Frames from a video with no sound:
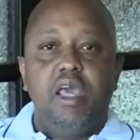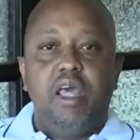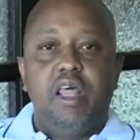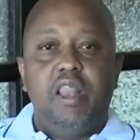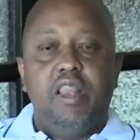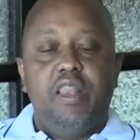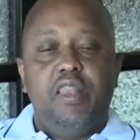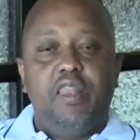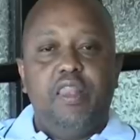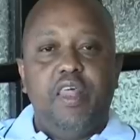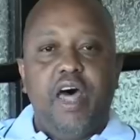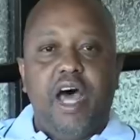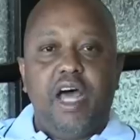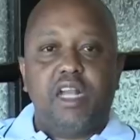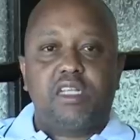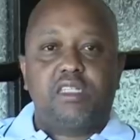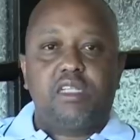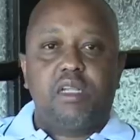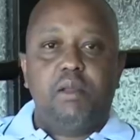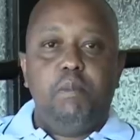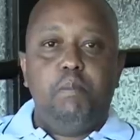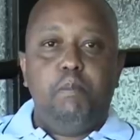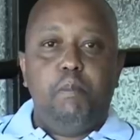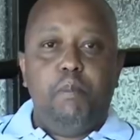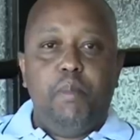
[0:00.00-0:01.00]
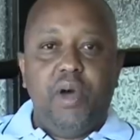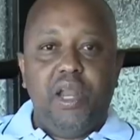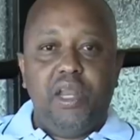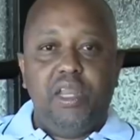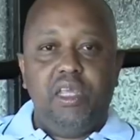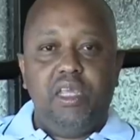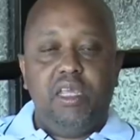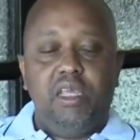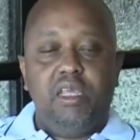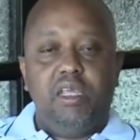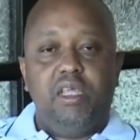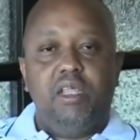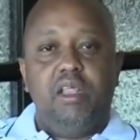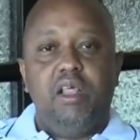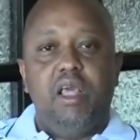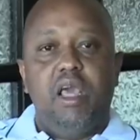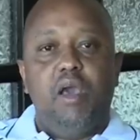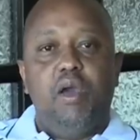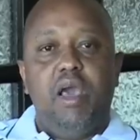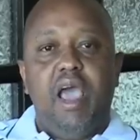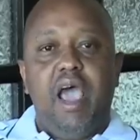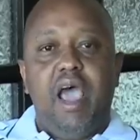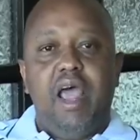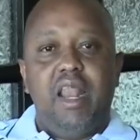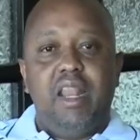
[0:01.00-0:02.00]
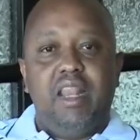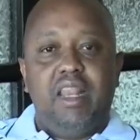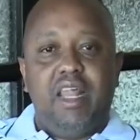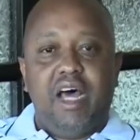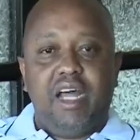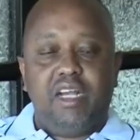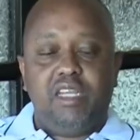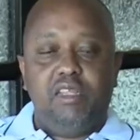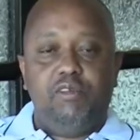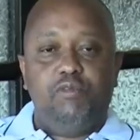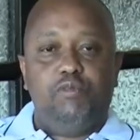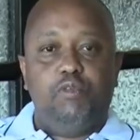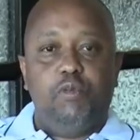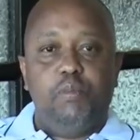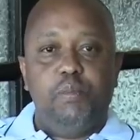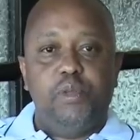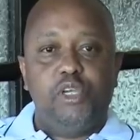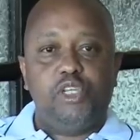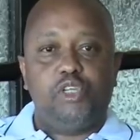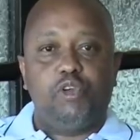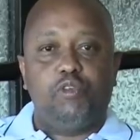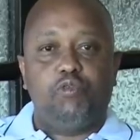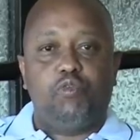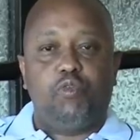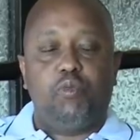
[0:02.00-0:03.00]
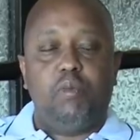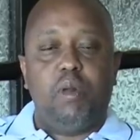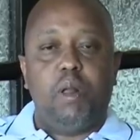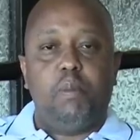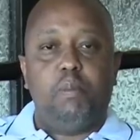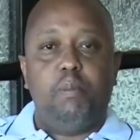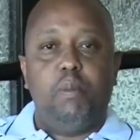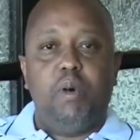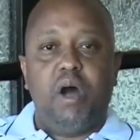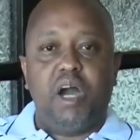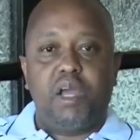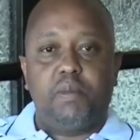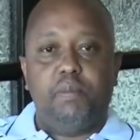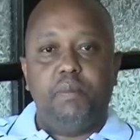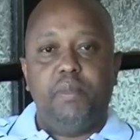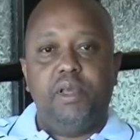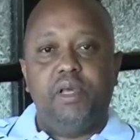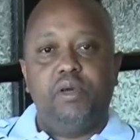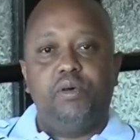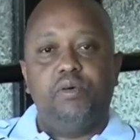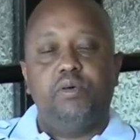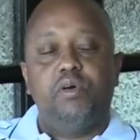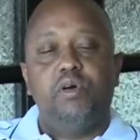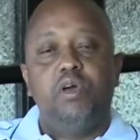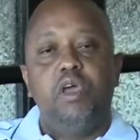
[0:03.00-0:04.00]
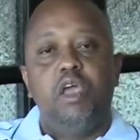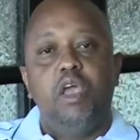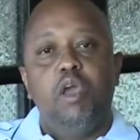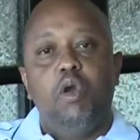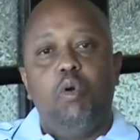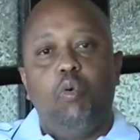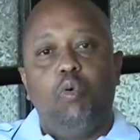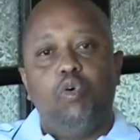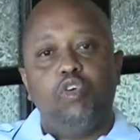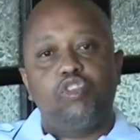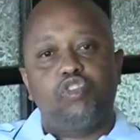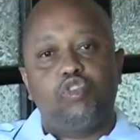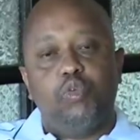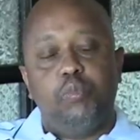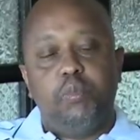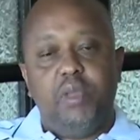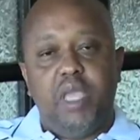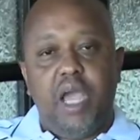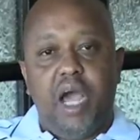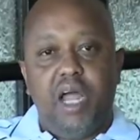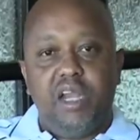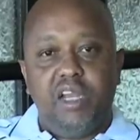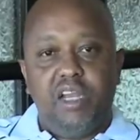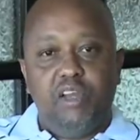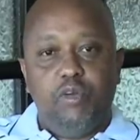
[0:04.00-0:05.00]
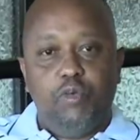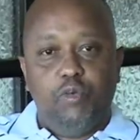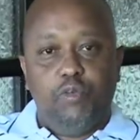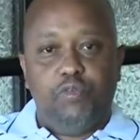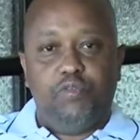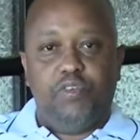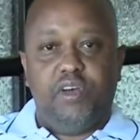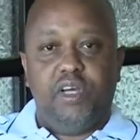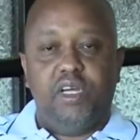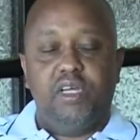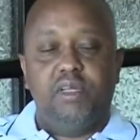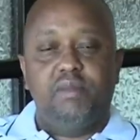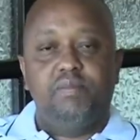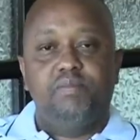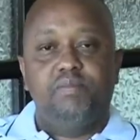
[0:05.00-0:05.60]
That money and that information for blackmail was to be handed over